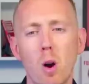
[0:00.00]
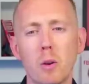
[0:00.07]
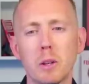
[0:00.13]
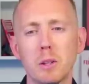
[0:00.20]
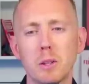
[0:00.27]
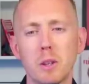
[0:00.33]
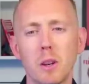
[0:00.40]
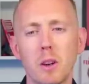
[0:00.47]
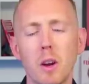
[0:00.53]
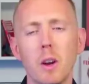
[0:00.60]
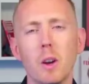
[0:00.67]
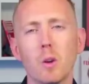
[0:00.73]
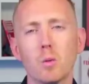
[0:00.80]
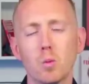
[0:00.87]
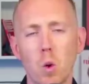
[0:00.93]
worries
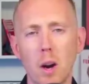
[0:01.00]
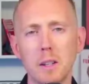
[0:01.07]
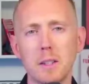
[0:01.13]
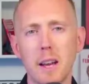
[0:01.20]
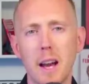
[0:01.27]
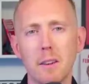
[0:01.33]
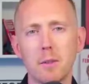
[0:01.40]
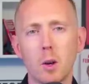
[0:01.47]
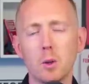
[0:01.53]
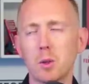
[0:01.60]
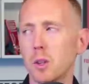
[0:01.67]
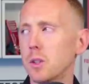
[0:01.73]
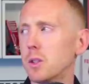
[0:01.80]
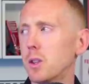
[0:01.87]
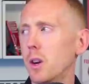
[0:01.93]
right to have
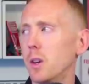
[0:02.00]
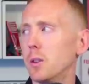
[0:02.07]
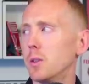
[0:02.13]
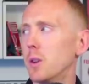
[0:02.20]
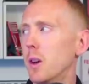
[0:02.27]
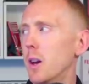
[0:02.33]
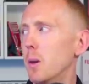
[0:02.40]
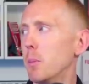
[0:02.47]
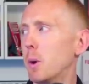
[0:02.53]
those concerns